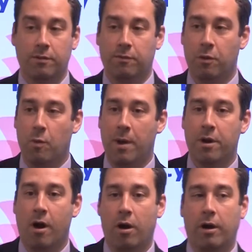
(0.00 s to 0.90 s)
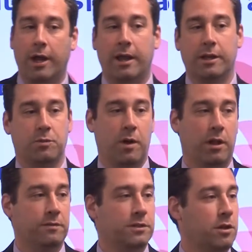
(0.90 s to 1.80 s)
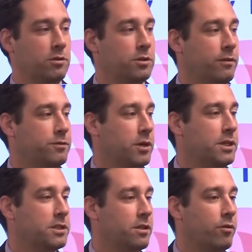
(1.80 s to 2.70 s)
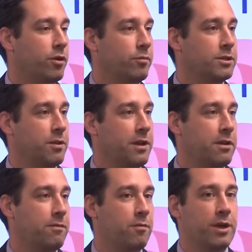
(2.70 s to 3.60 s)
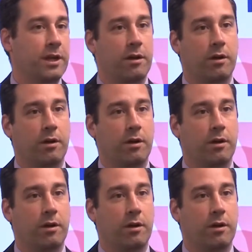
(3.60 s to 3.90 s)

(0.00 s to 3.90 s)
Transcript: for the webinar, as well as those who have joined us in the room. So thank you for being here